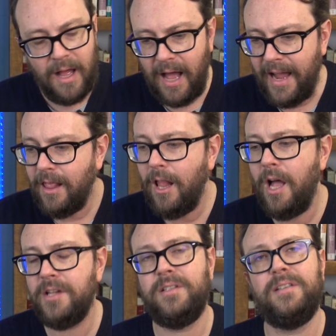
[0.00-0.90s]
I
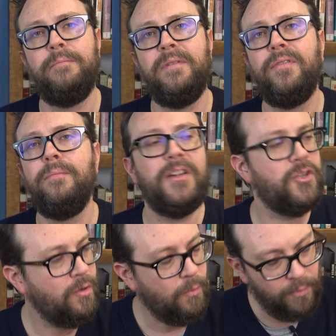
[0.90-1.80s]
lost some
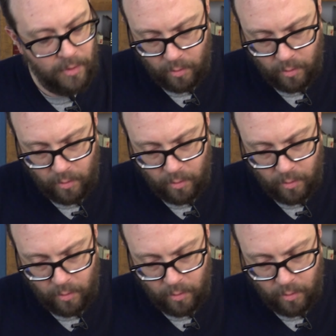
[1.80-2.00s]
information,